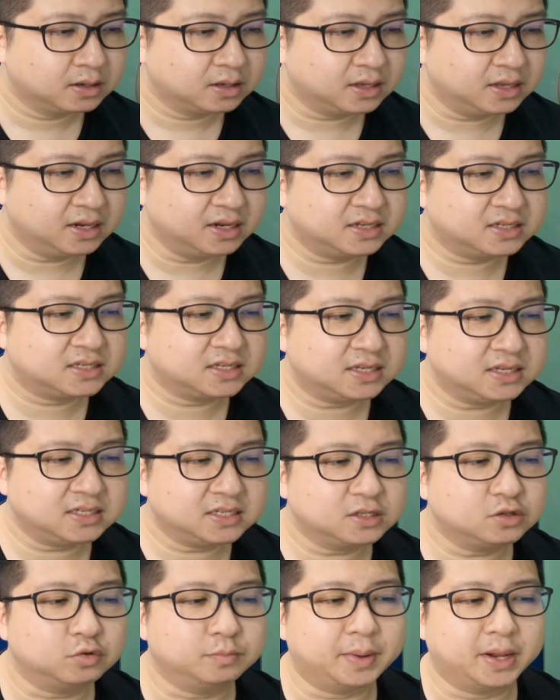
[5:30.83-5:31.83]
It is
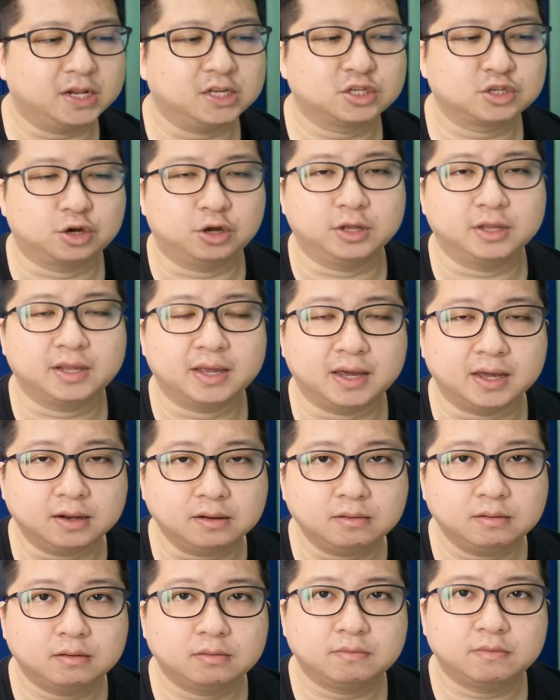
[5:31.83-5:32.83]
easy to manage
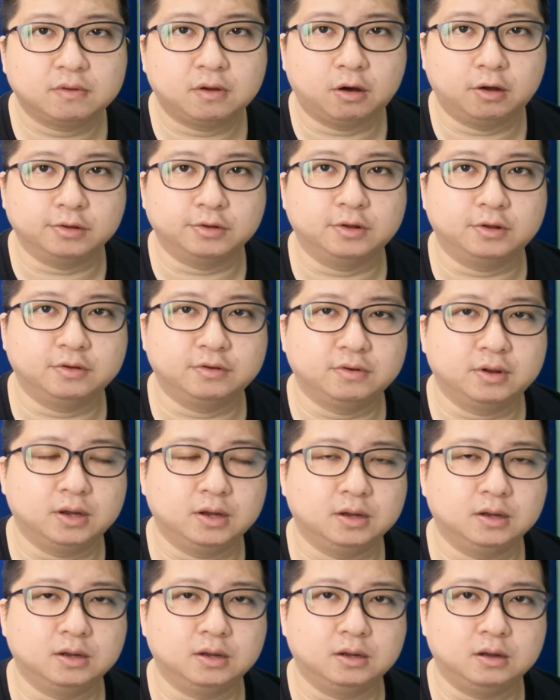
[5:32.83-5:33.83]
content
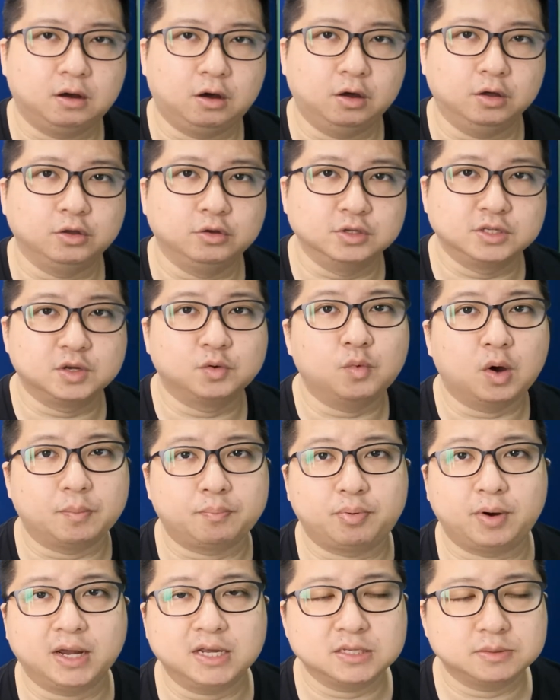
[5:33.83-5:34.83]
on using
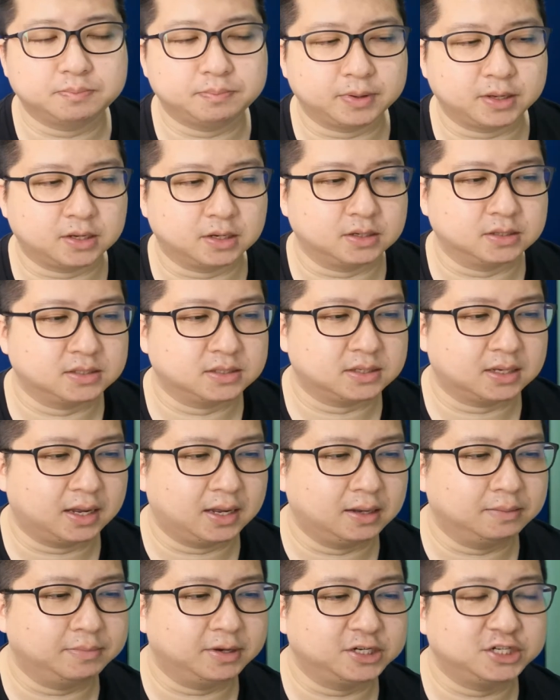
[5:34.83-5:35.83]
WordPress because
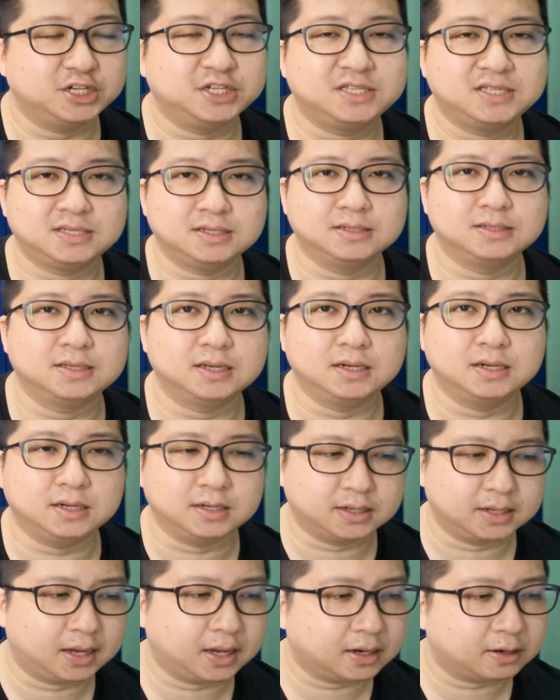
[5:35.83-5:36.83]
I'm actually seasoned
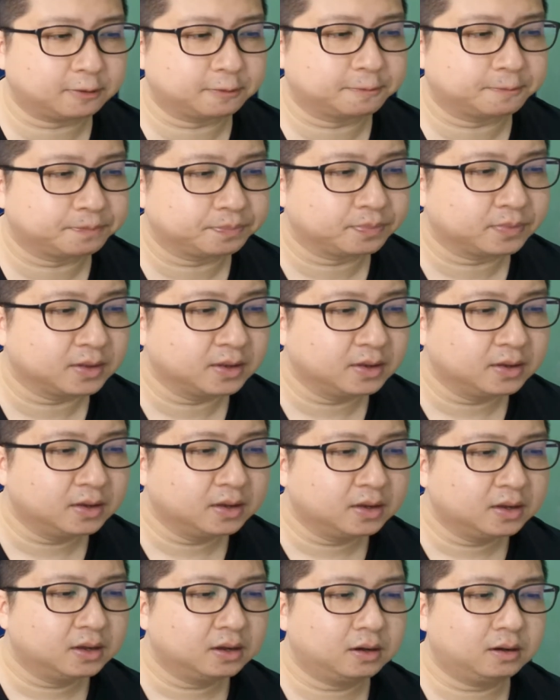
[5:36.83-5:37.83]
in that.
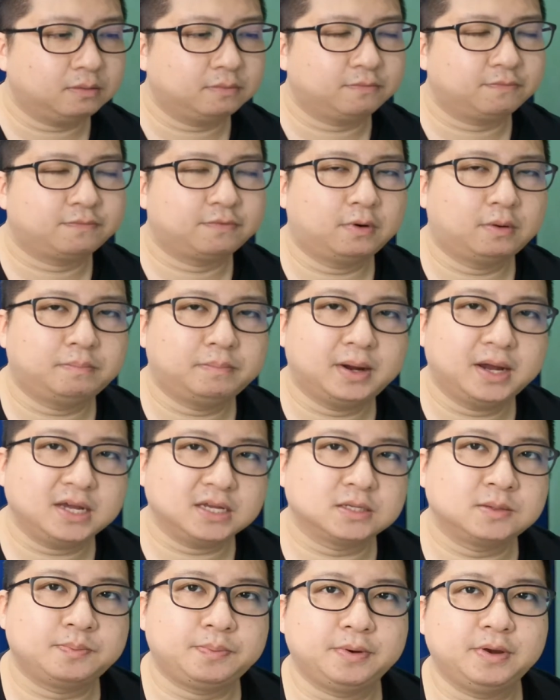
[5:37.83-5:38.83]
From my
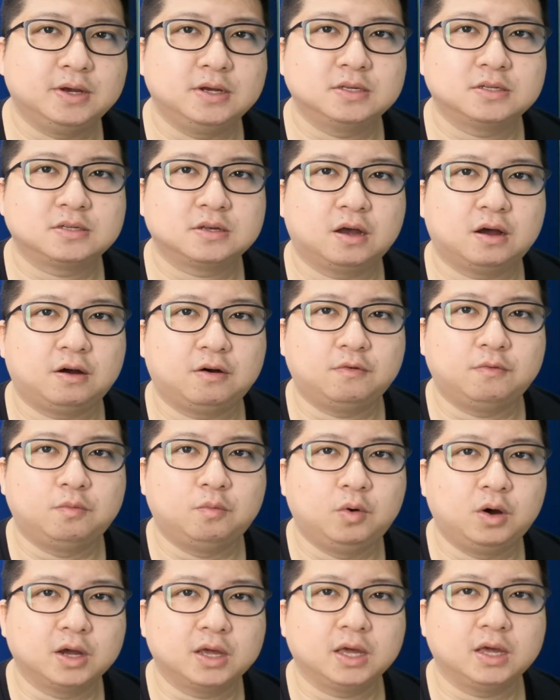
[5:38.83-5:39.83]
experience of
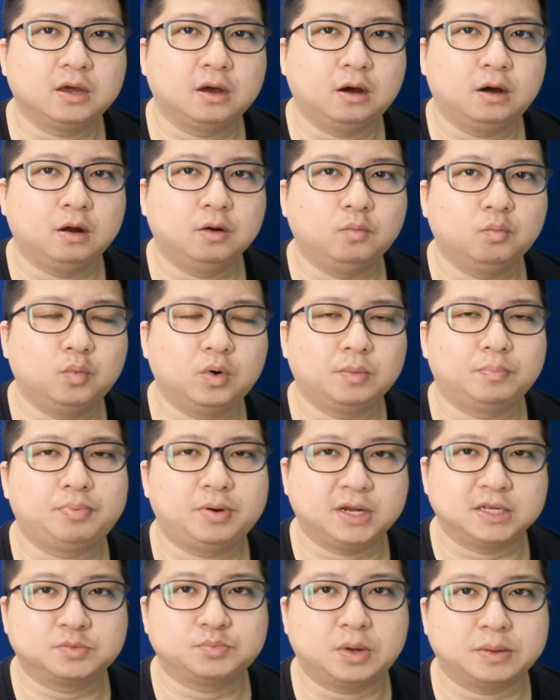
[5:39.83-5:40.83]
working on
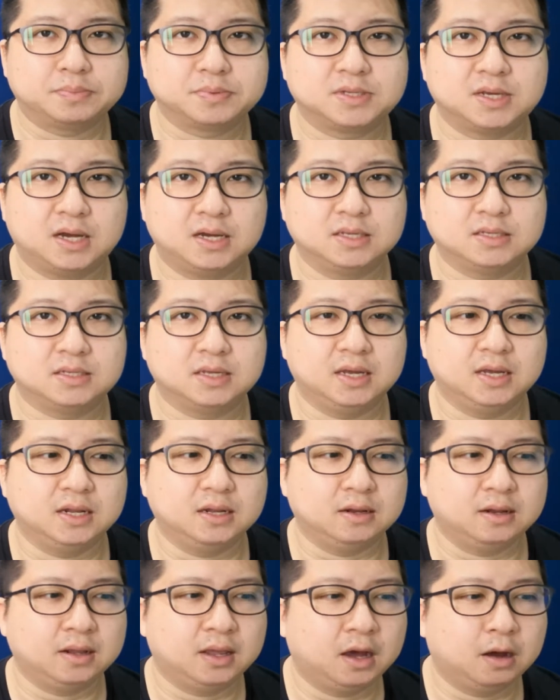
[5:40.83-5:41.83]
WordPress websites
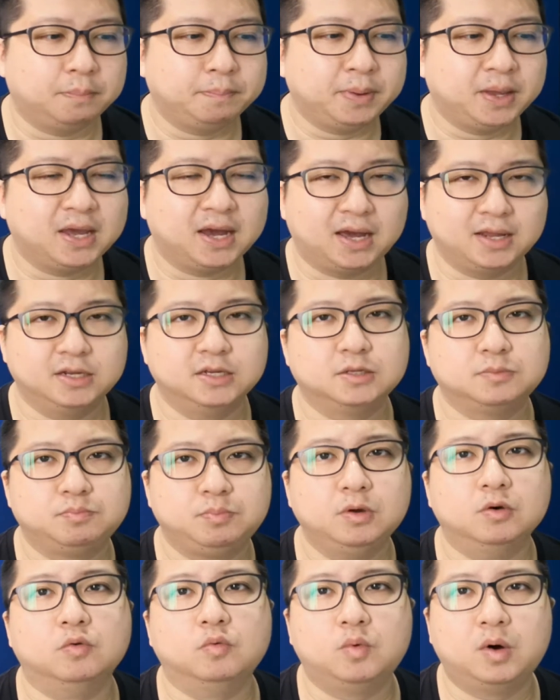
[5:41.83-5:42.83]
and helping others
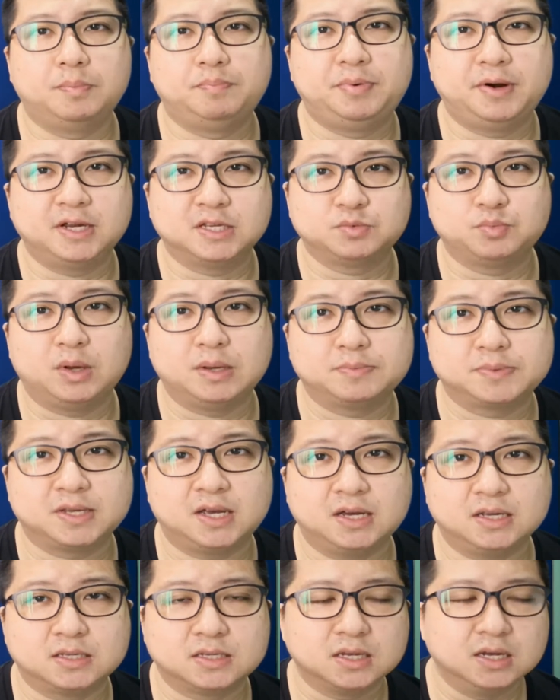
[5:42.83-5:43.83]
build WordPress
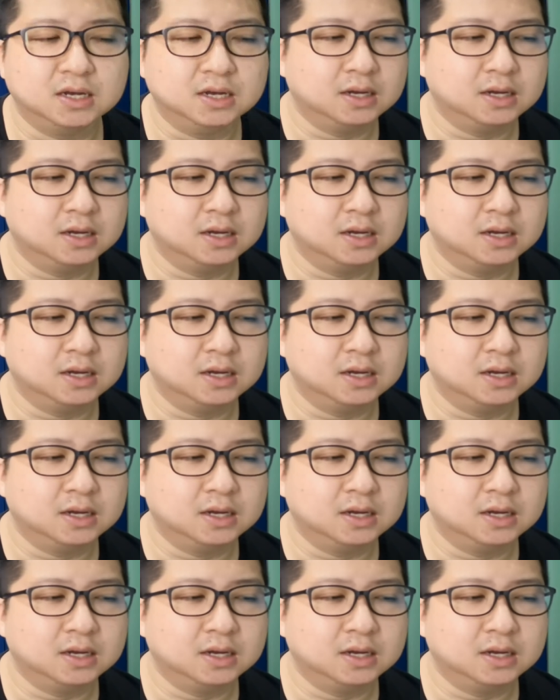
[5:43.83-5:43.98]
websites,